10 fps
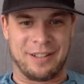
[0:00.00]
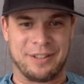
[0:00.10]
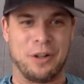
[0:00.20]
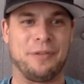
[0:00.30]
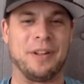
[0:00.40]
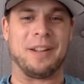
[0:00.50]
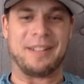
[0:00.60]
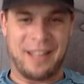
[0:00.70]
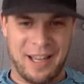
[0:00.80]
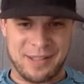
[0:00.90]
don't fill.
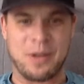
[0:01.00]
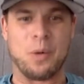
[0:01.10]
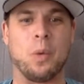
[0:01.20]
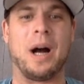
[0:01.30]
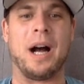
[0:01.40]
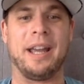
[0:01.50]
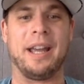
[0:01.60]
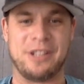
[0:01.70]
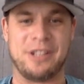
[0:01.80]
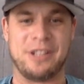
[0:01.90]
Yes. Why,
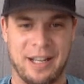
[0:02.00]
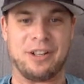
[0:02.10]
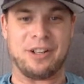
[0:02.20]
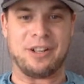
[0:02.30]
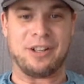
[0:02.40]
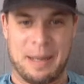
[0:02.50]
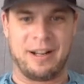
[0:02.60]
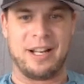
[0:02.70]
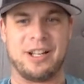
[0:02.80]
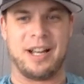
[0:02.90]
Jack? You're
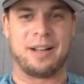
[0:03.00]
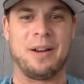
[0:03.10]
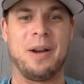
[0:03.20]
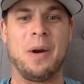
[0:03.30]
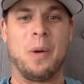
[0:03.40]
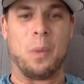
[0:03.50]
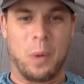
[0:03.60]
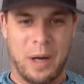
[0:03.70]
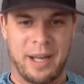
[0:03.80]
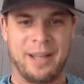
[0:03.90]
absolutely right, Jack.
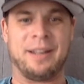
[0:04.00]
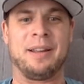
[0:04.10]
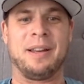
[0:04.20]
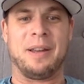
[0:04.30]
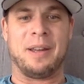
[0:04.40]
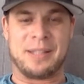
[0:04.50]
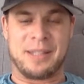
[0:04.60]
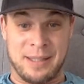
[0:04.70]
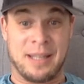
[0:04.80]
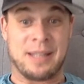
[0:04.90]
Why?
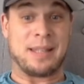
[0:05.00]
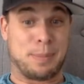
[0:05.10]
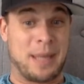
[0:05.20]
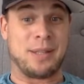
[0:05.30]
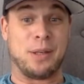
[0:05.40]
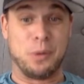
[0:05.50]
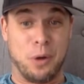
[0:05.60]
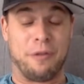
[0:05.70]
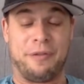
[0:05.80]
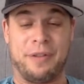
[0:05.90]
It's the space that
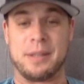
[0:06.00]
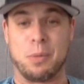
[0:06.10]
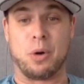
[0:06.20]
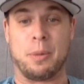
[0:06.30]
you don't fill is more